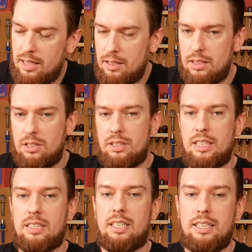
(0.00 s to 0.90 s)
Now,
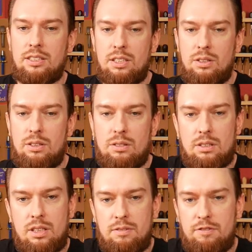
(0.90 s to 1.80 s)
exotic skins
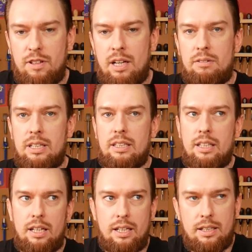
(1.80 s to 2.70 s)
can, can vary
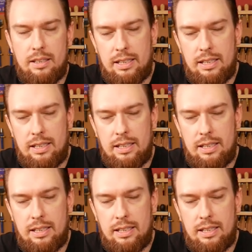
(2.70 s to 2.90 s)
in their,